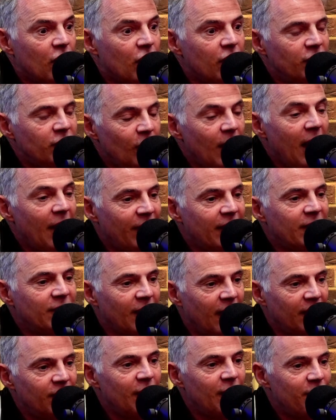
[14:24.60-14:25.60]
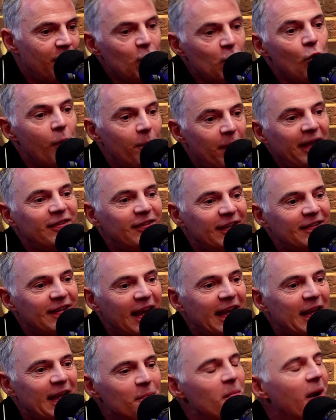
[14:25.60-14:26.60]
you have inside information, you're basically
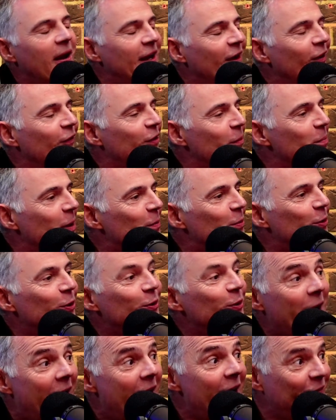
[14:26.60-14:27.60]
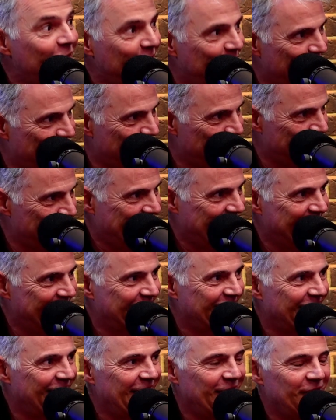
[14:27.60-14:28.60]
taking money off the people who haven't got the
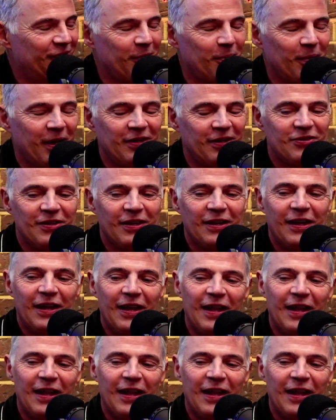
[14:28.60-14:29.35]
inside information.